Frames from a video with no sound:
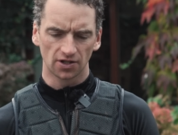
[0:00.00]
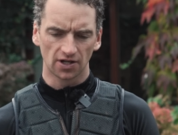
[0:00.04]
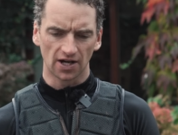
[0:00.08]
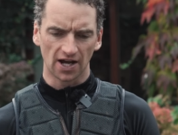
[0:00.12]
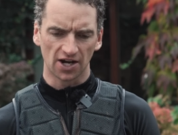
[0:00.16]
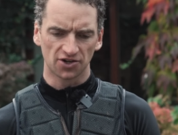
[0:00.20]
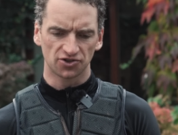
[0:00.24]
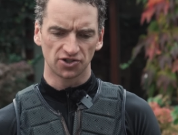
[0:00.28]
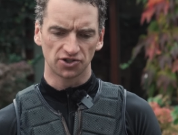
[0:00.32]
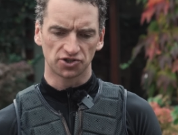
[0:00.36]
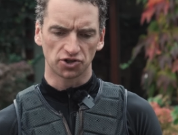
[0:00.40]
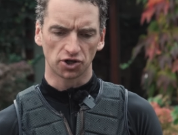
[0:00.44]

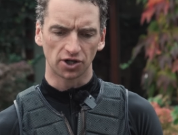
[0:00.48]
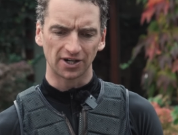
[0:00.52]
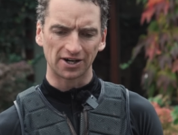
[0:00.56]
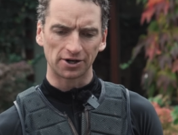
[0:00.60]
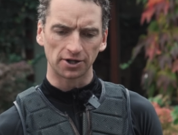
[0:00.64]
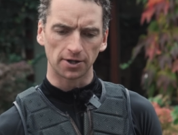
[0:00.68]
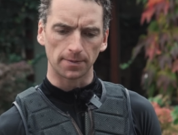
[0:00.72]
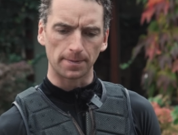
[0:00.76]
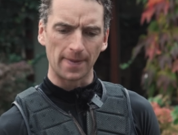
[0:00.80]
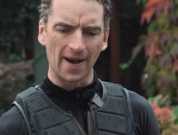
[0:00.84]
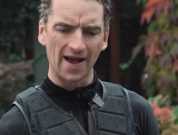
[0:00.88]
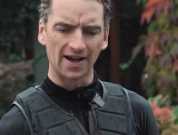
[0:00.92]
actually turning out
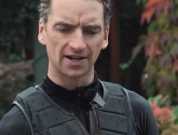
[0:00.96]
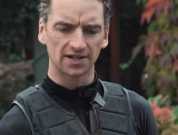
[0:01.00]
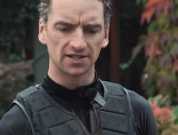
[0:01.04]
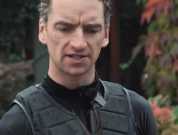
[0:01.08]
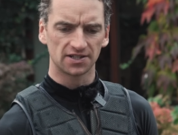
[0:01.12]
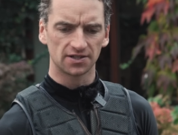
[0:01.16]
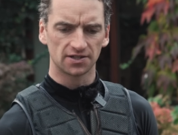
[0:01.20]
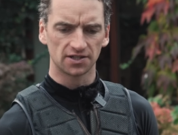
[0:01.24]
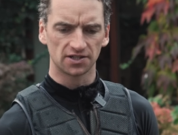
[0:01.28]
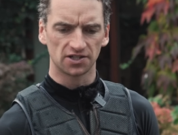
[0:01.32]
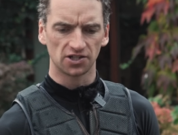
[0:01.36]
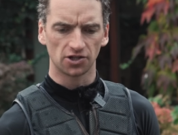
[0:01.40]
of the back in
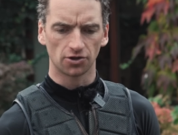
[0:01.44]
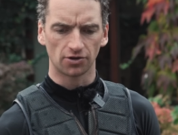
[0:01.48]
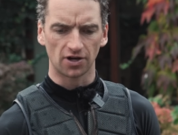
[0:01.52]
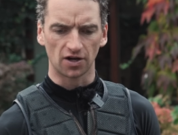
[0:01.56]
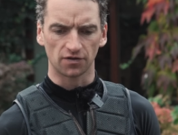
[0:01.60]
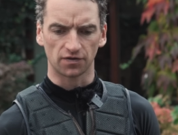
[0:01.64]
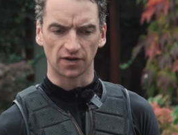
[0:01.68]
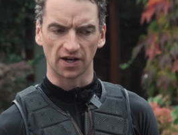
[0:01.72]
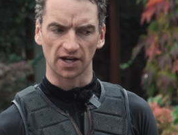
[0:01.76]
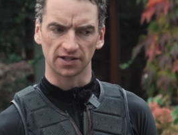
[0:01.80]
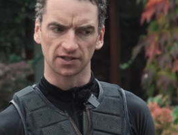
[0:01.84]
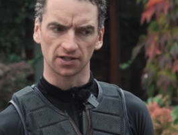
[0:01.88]
the
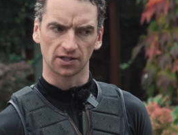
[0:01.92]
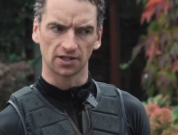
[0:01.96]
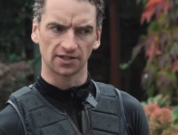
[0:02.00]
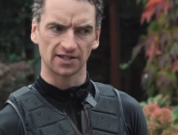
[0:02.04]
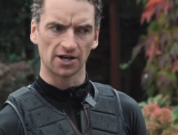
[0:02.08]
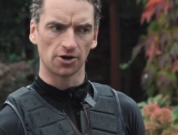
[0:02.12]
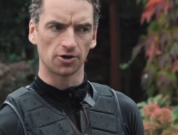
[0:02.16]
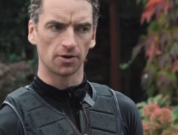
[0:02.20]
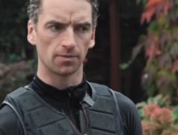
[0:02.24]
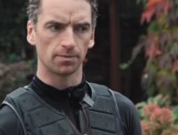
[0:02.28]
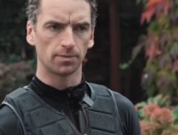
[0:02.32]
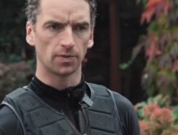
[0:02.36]
DRF, I had to get
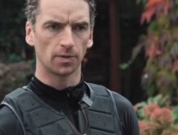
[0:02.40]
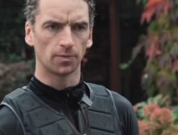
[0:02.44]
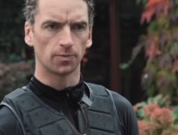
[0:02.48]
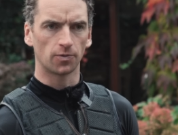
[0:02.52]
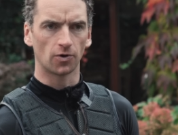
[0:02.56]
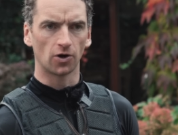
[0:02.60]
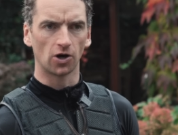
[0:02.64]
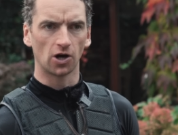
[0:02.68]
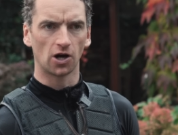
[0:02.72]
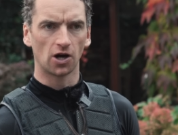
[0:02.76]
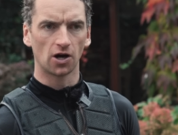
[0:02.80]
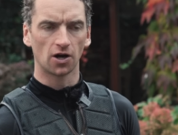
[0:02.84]
down and bump
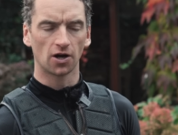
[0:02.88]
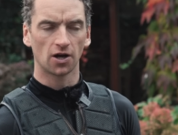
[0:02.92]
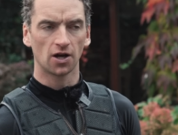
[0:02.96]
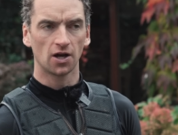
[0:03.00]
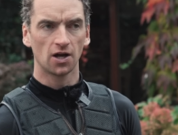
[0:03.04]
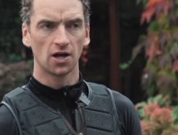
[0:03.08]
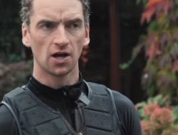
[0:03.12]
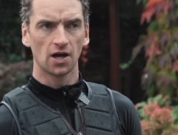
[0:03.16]
her along.